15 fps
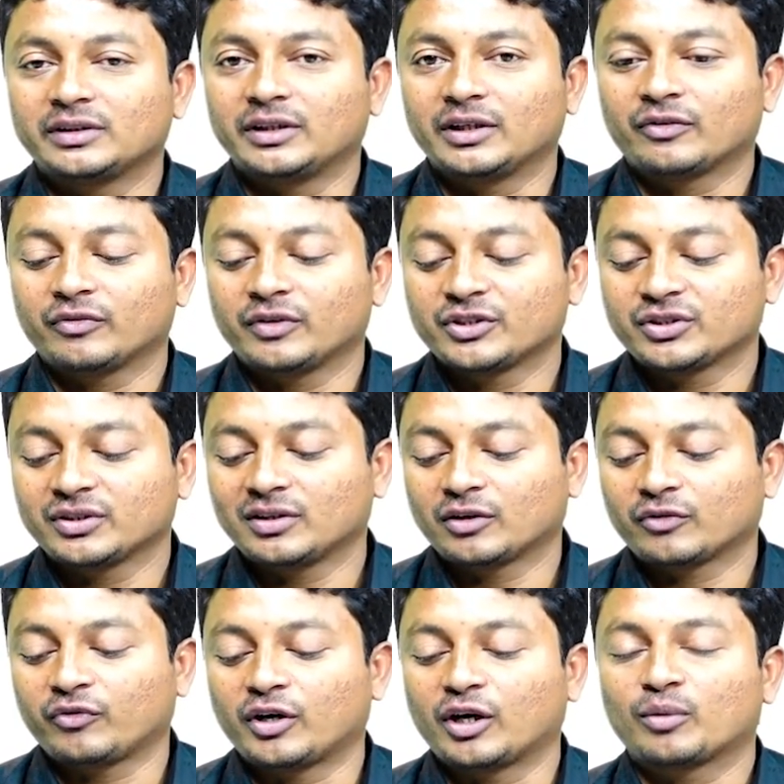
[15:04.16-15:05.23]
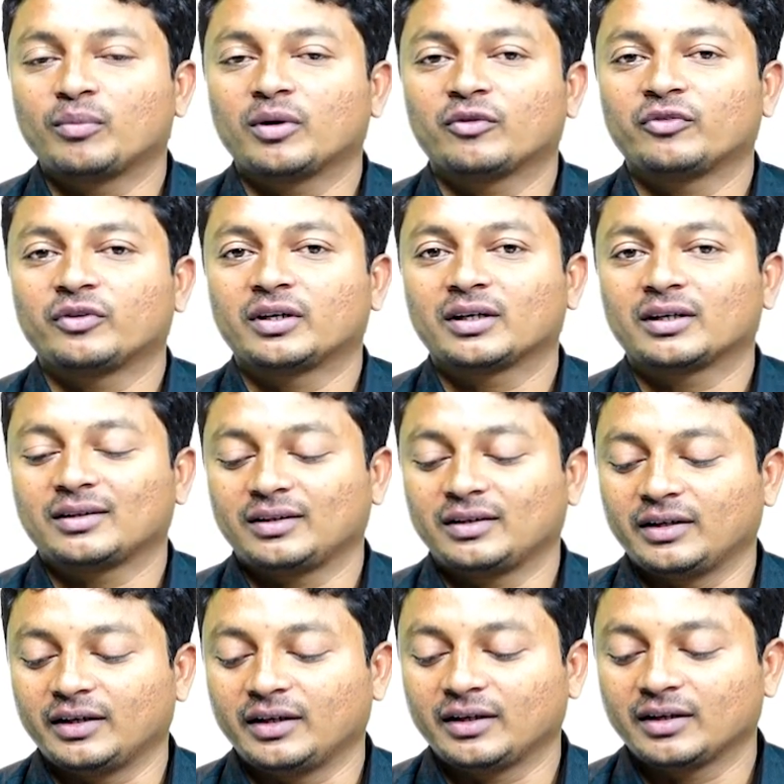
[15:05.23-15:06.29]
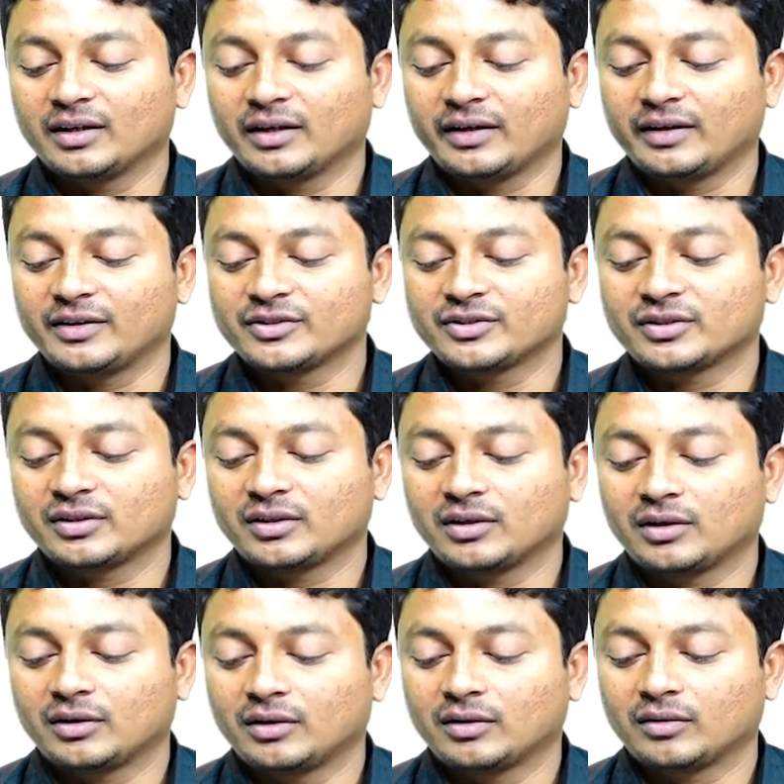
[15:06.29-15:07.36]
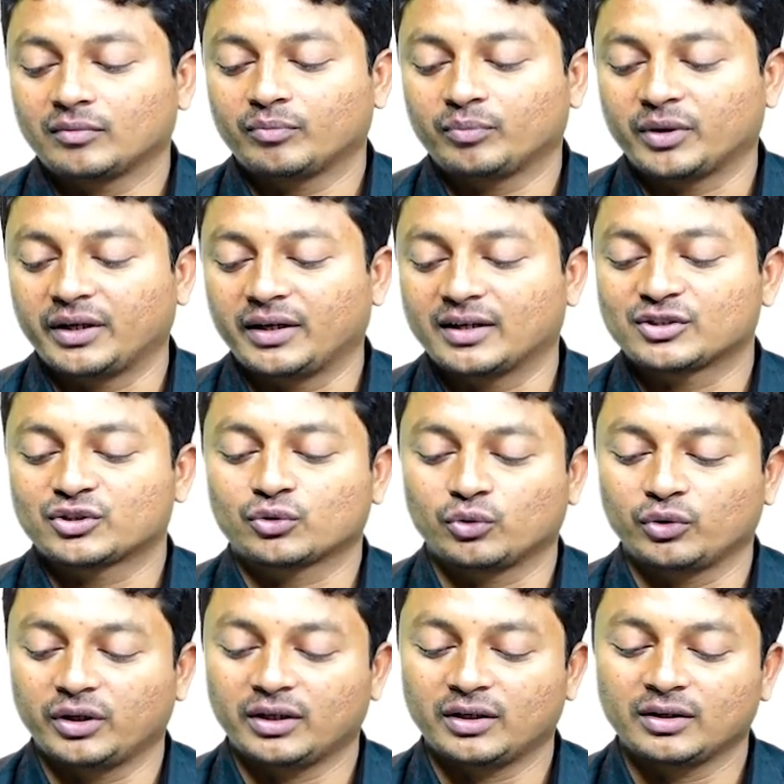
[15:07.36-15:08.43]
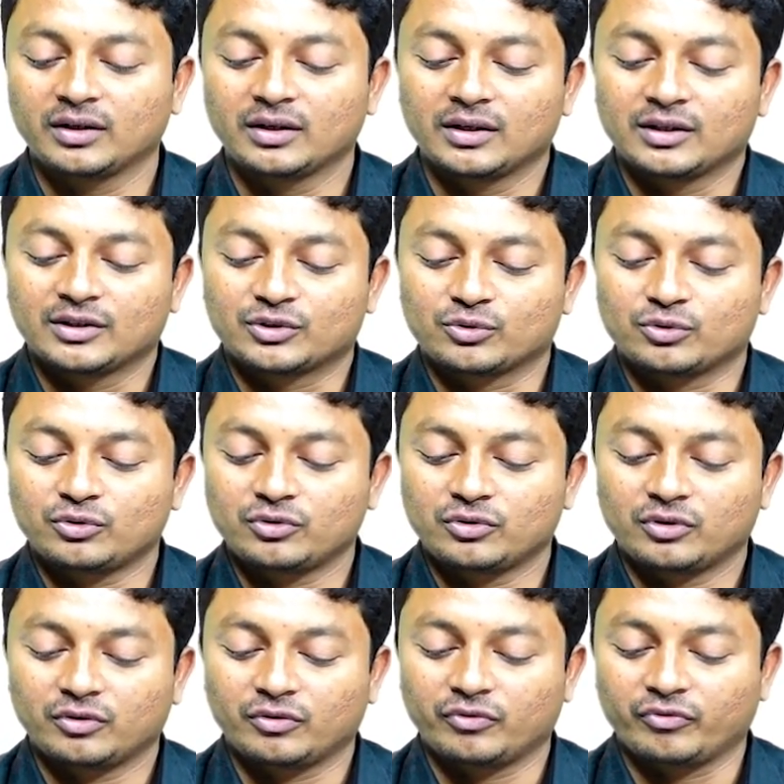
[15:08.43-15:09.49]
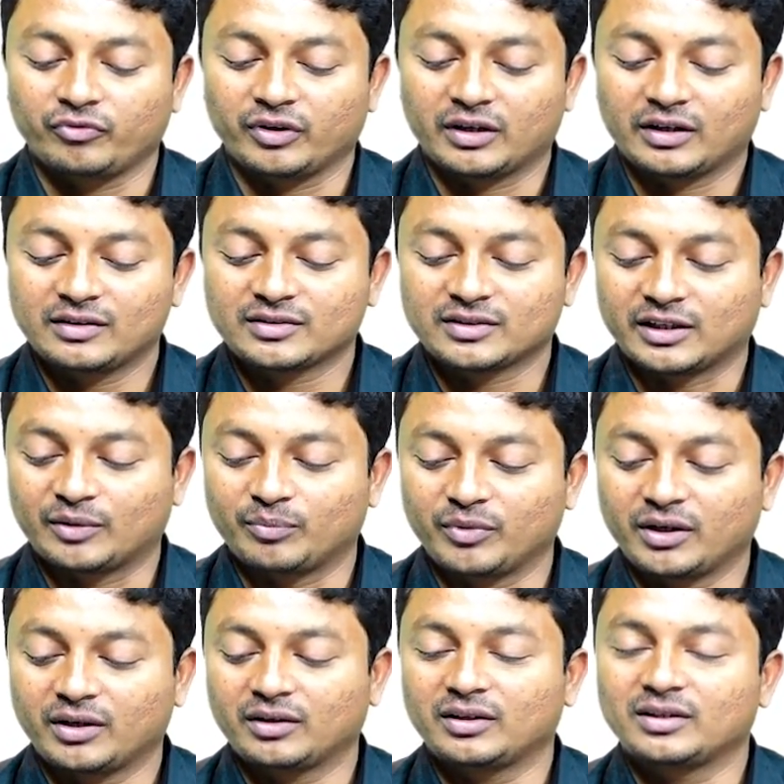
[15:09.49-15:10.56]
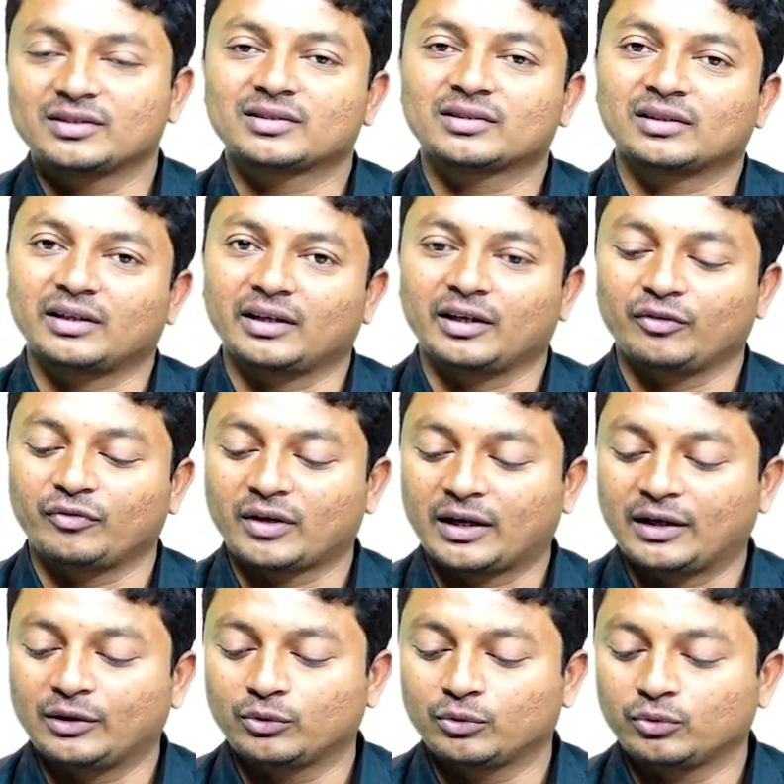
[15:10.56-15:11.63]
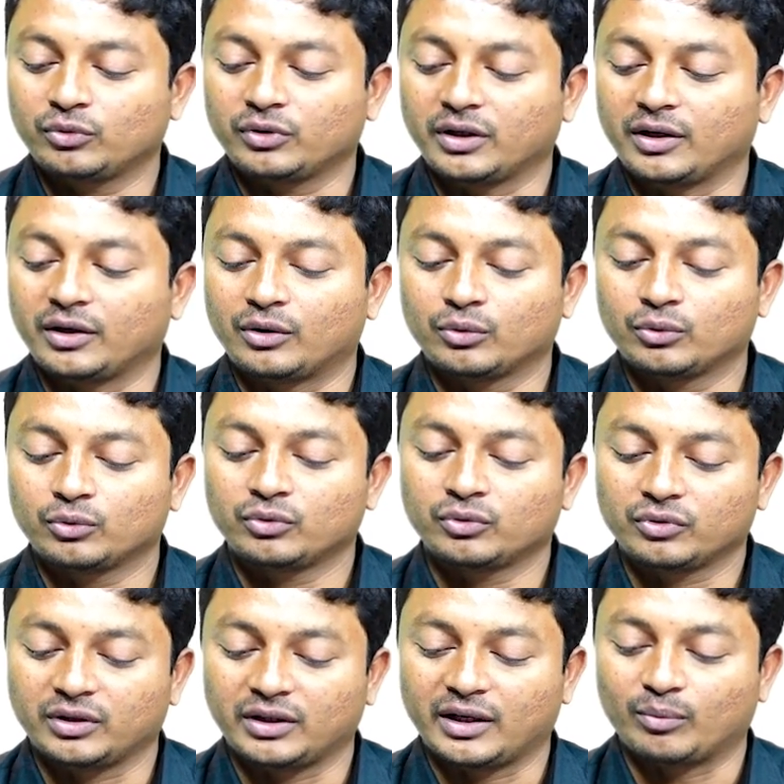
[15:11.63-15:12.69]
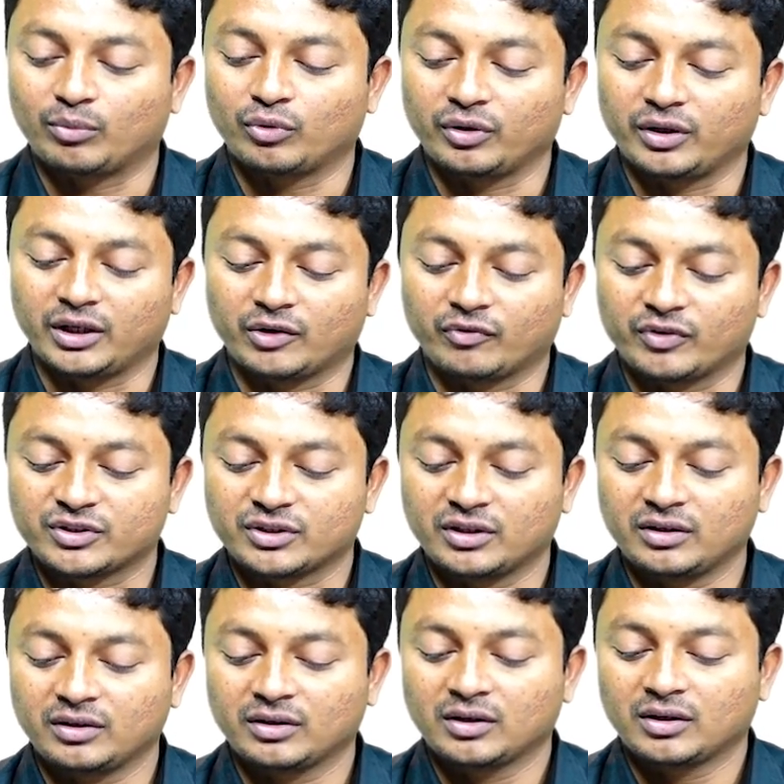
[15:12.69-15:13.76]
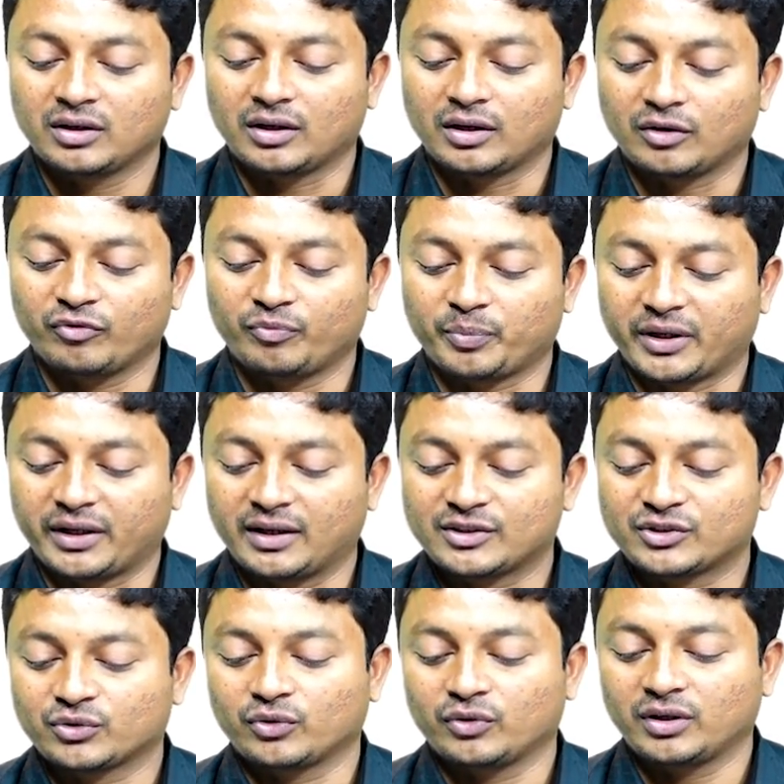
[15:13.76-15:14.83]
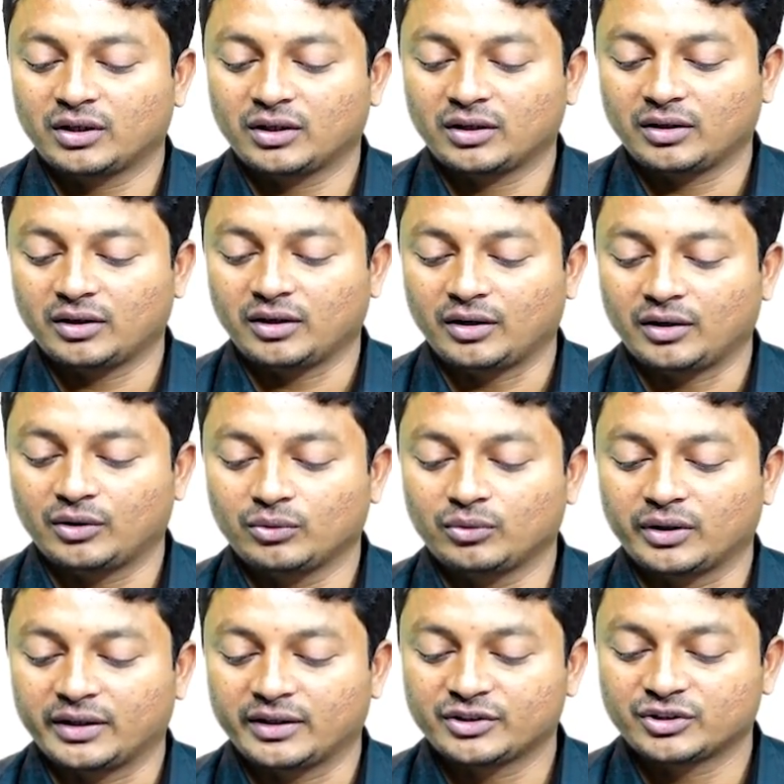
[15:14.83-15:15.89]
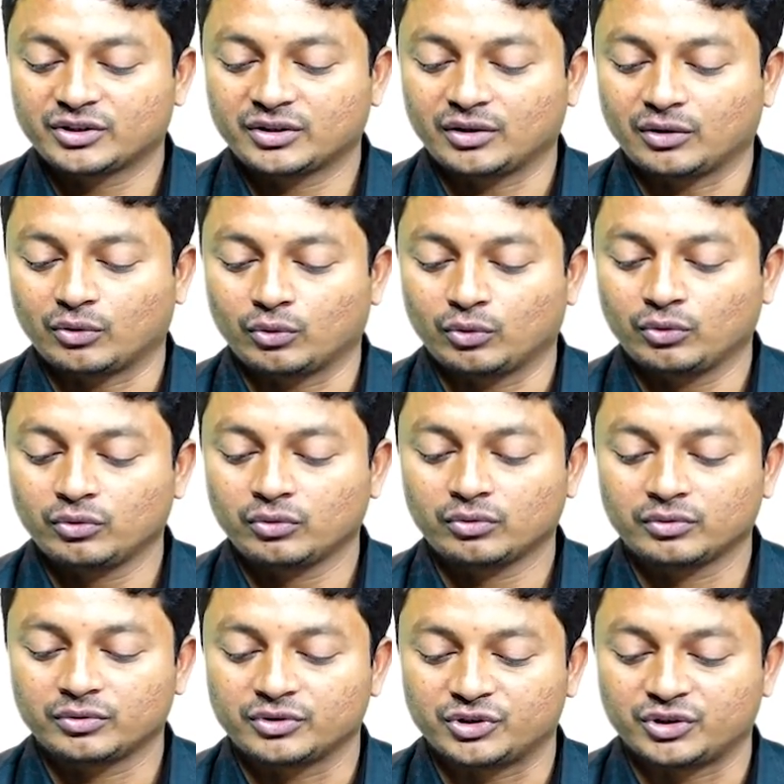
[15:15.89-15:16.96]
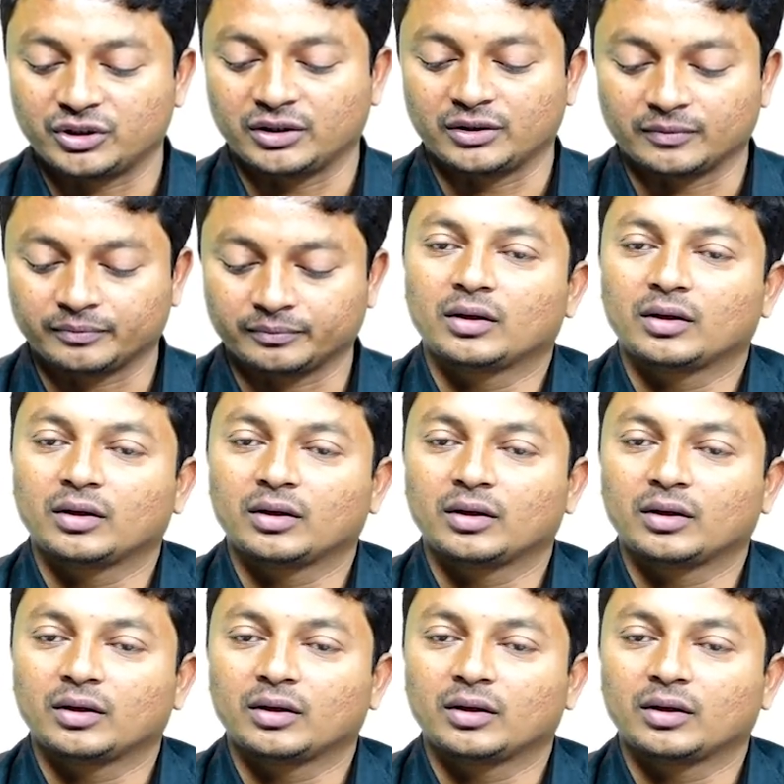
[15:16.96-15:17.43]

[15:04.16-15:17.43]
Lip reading: equation or formula for the area is pi r square. So we can submit this a value into the above equation. Now pi r square into h rho g.